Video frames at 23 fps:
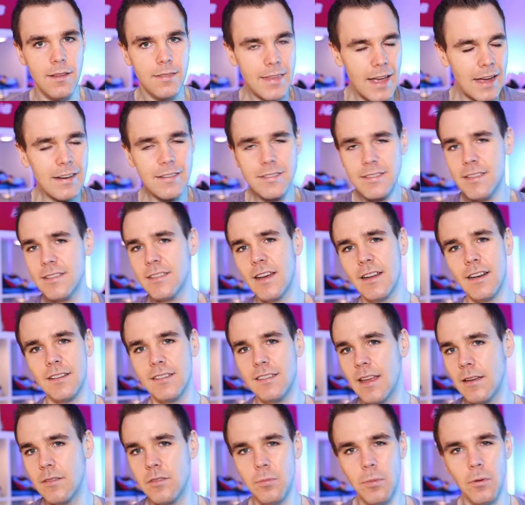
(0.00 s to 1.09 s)
That is just
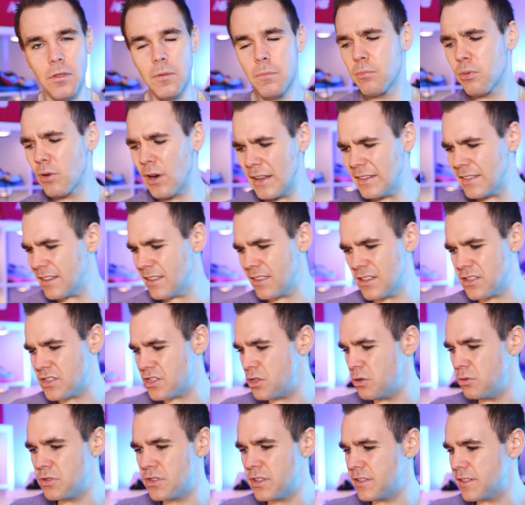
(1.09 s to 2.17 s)
unacceptable. The pricing in this
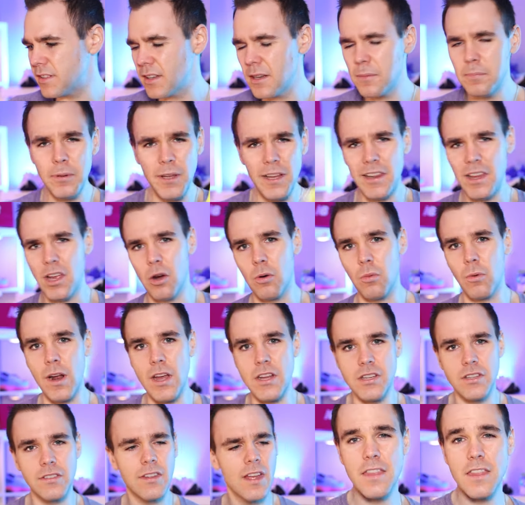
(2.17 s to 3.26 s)
shoe is just completely
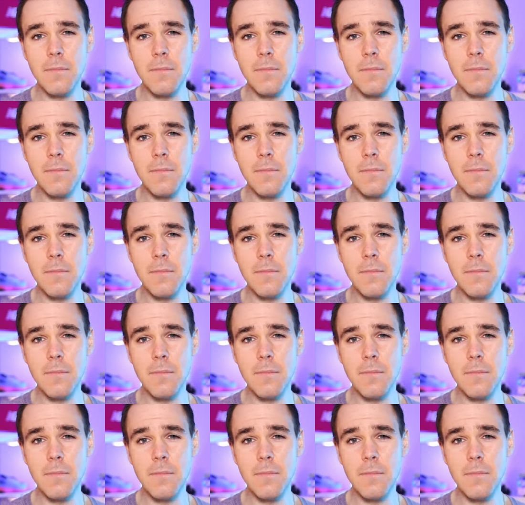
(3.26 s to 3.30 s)
outrageous.